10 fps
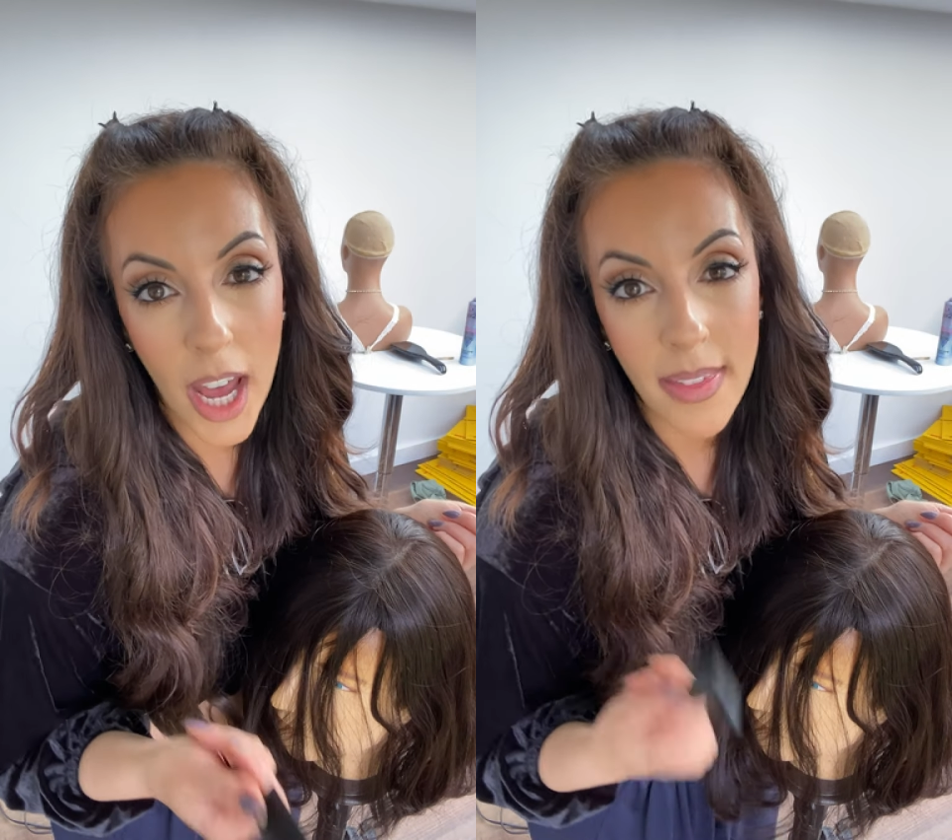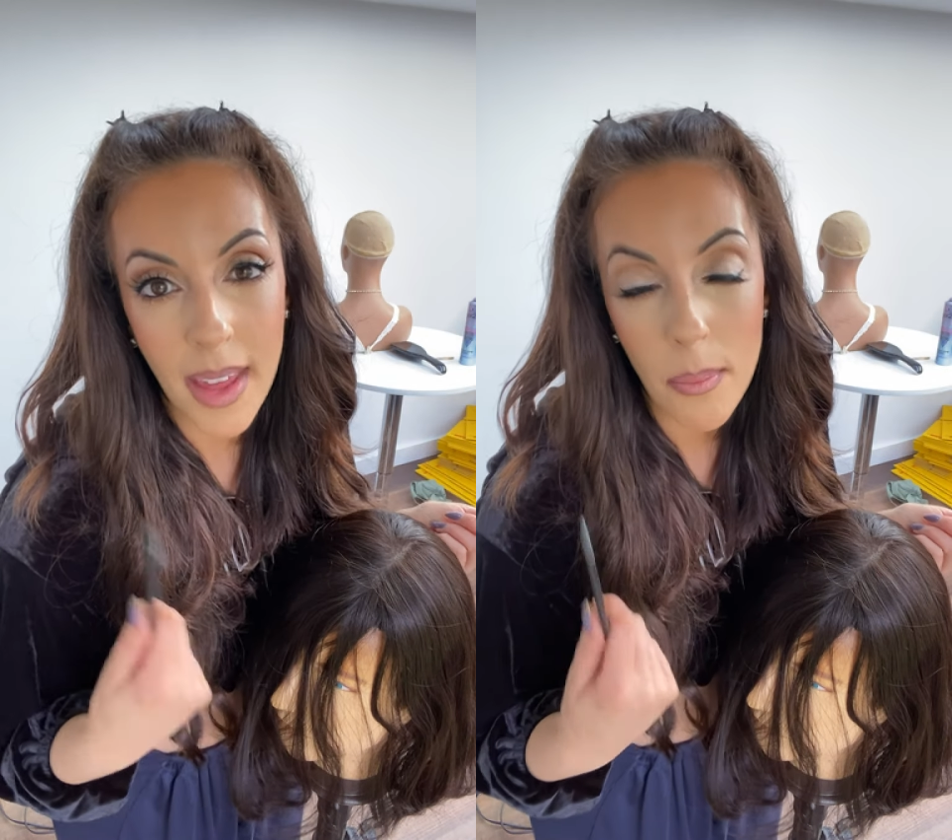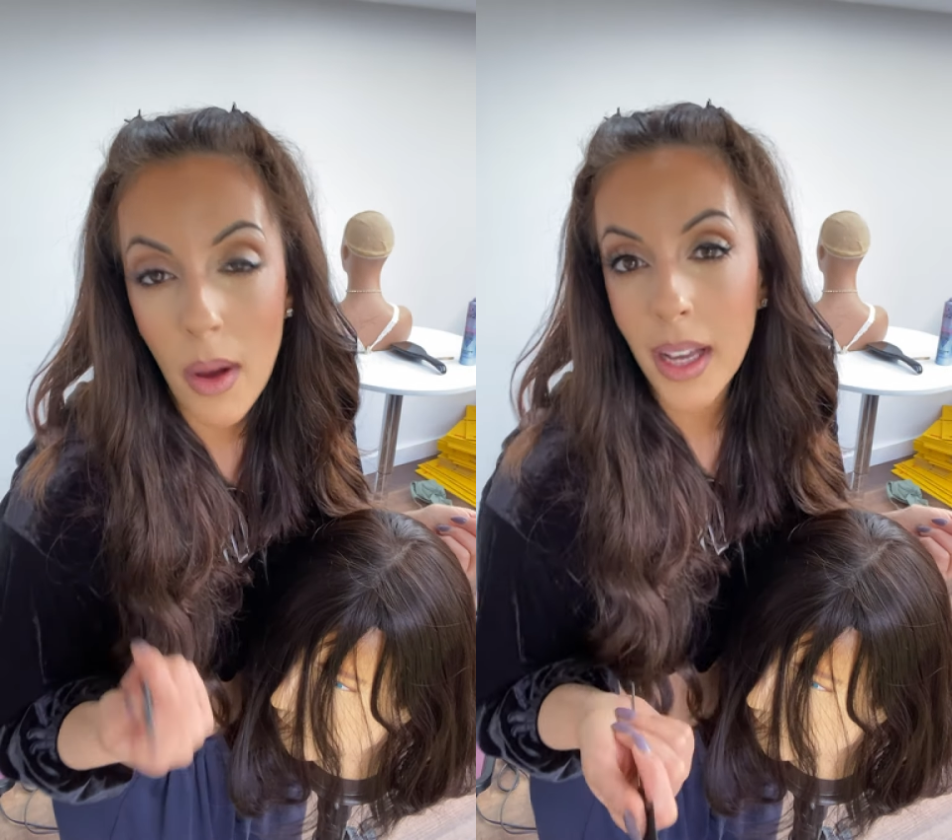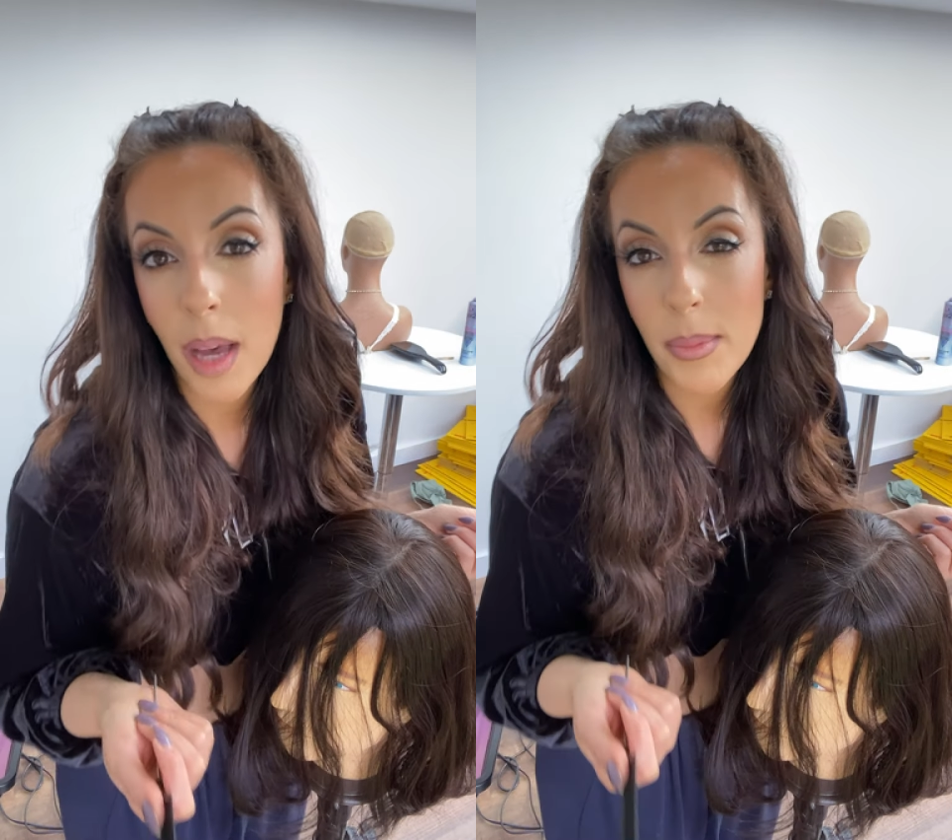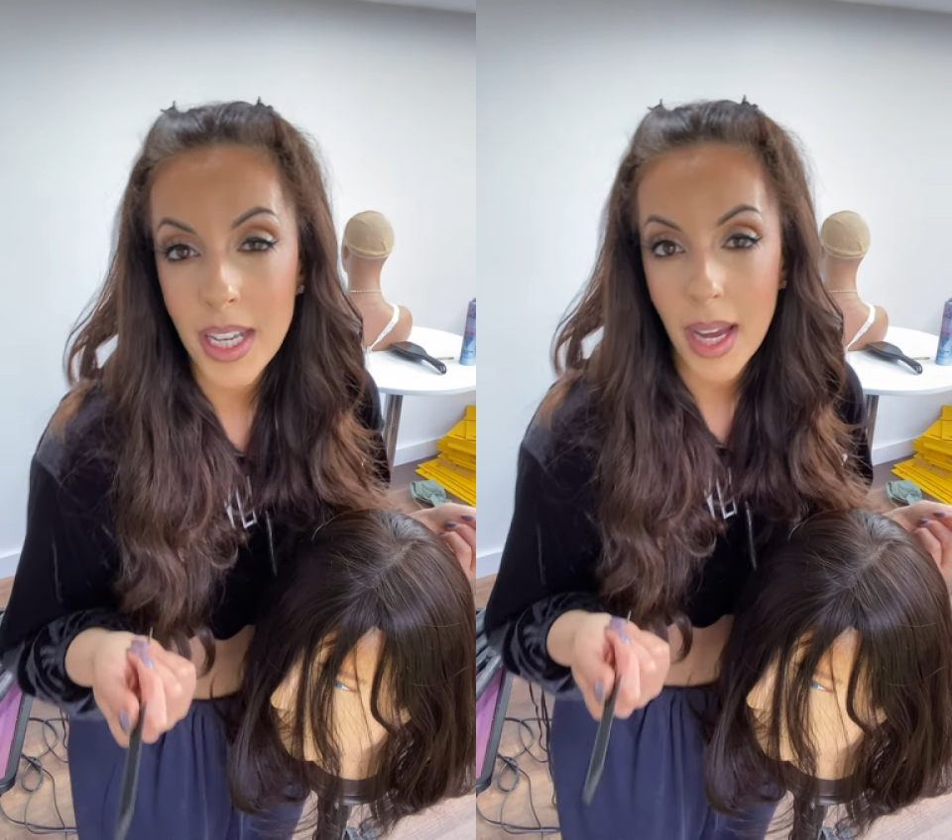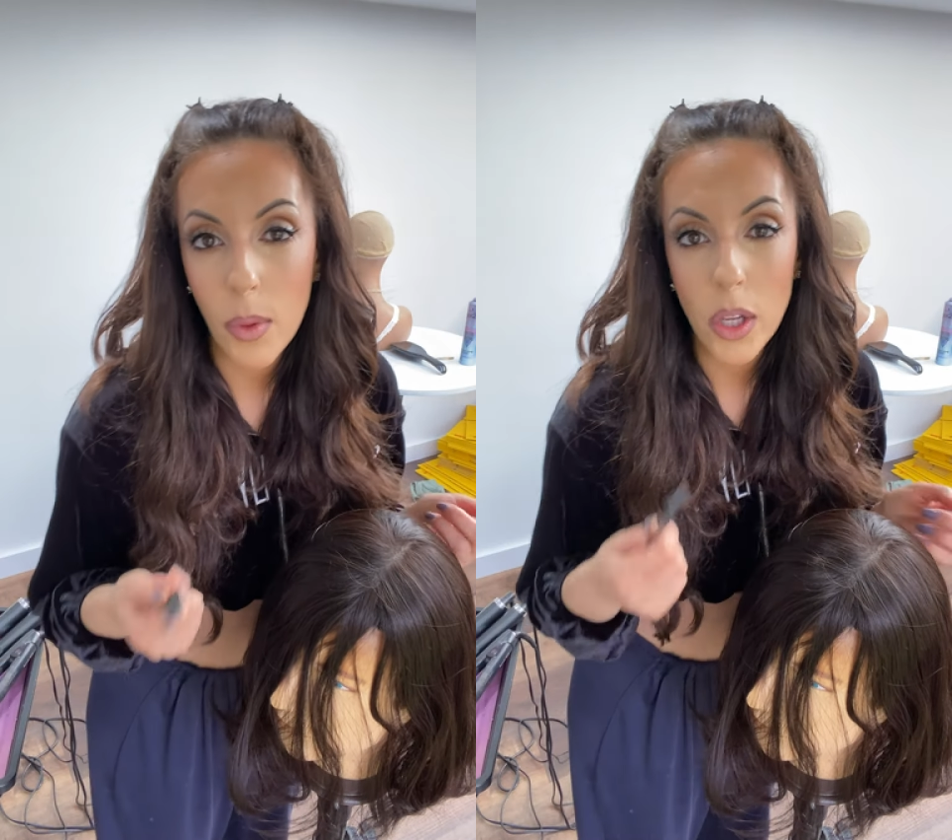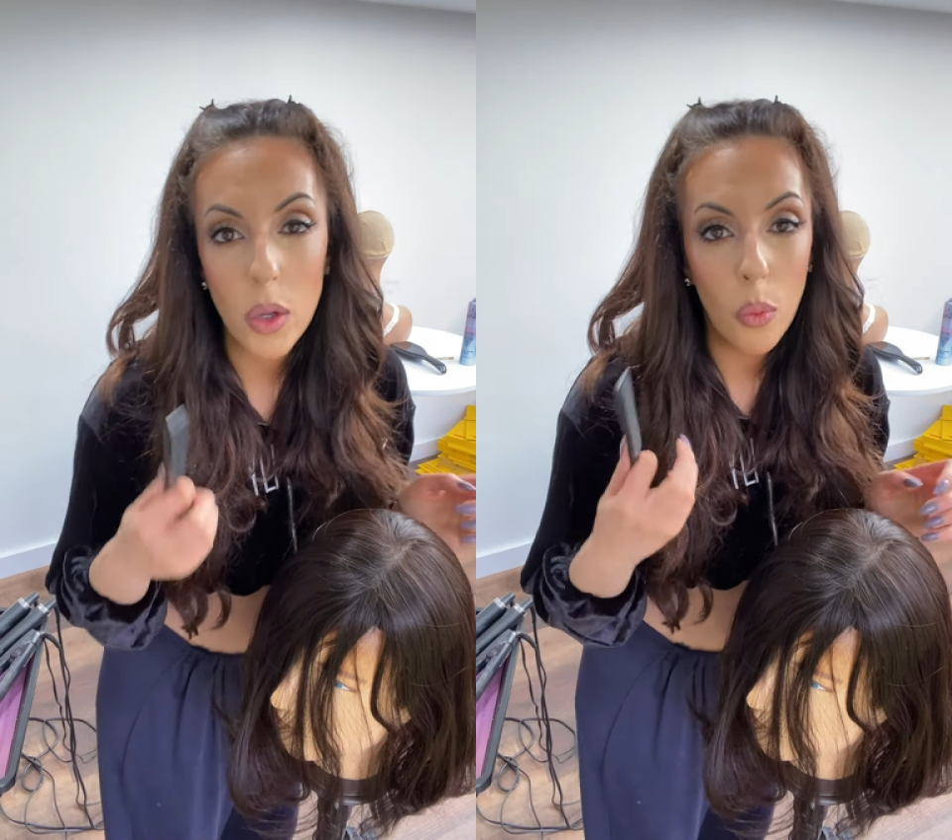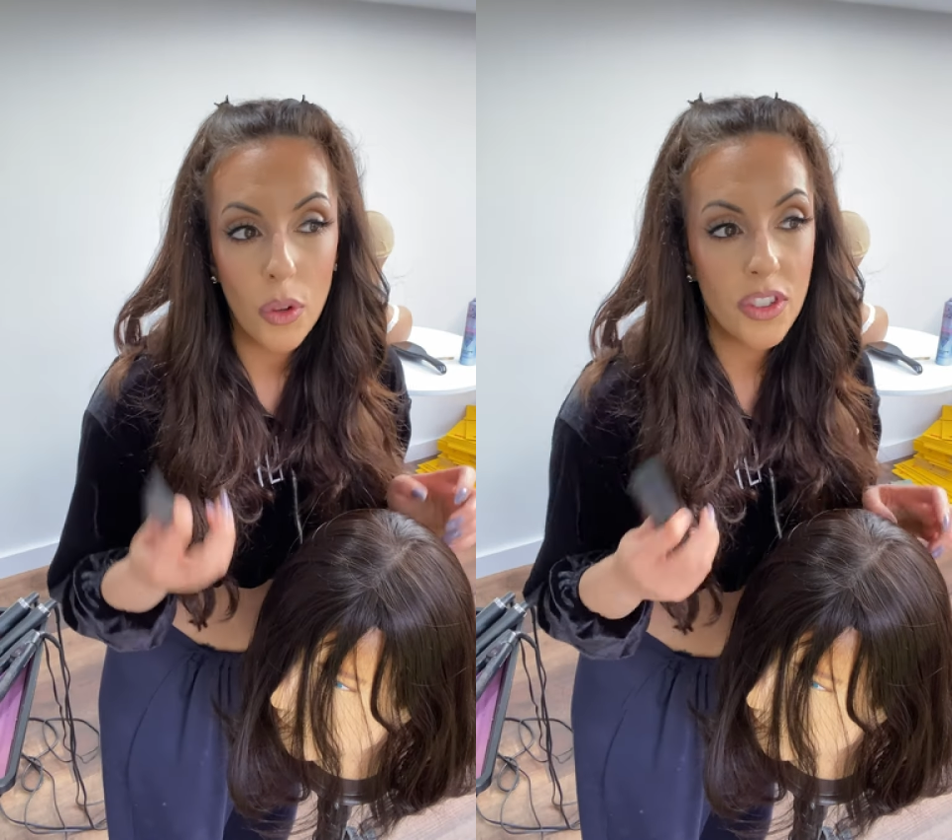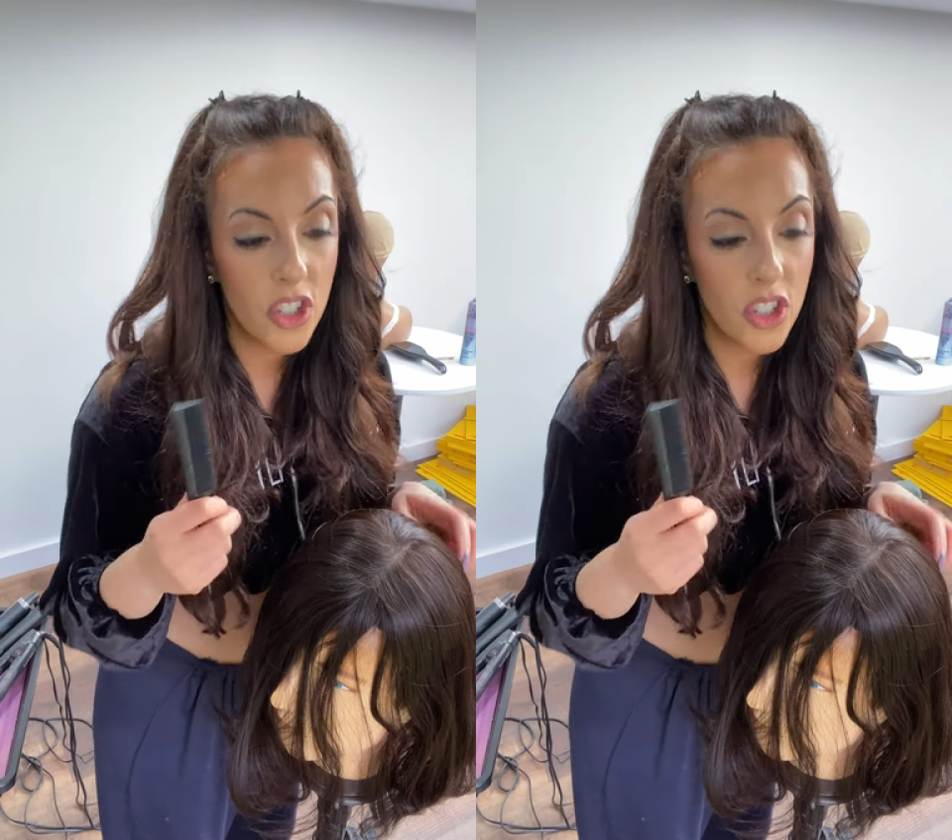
and there might come a day where you want